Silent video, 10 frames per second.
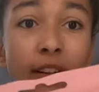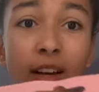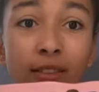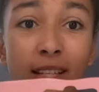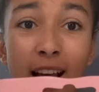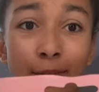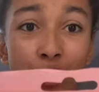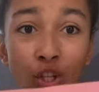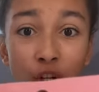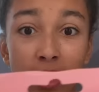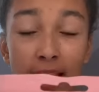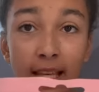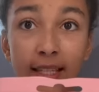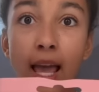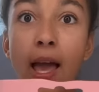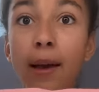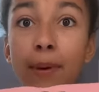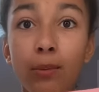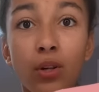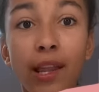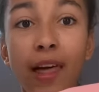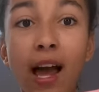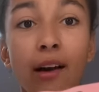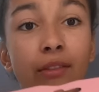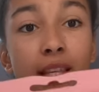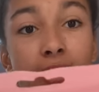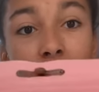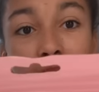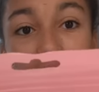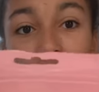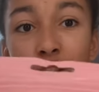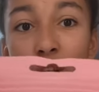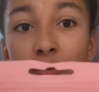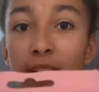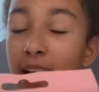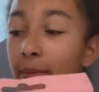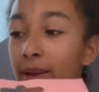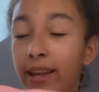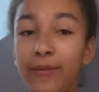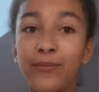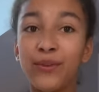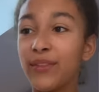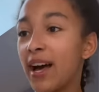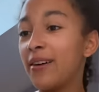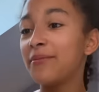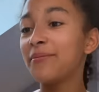Like I've seen Amy Charlie's, people like that have these necklaces, so I'm really happy with that.